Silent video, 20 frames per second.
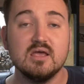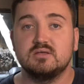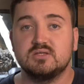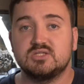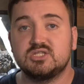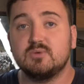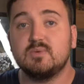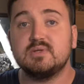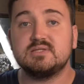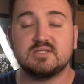
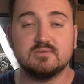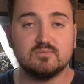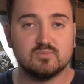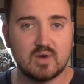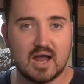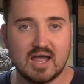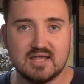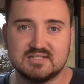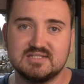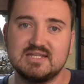So in
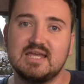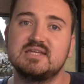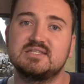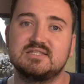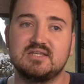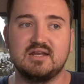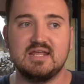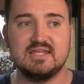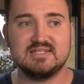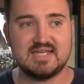some rat snake
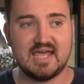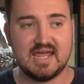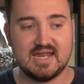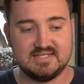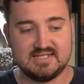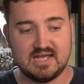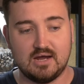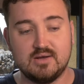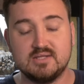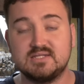studies,
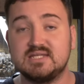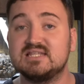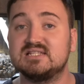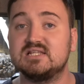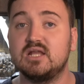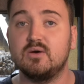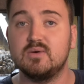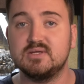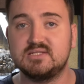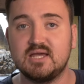getting down into these
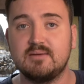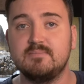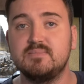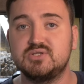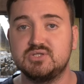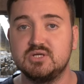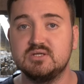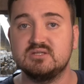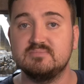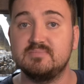lower
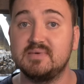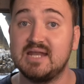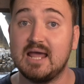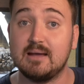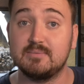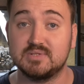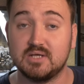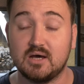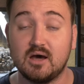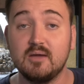temperatures and being
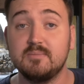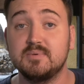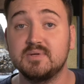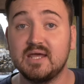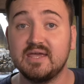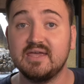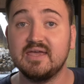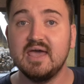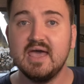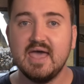able to
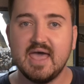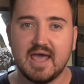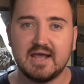hibernate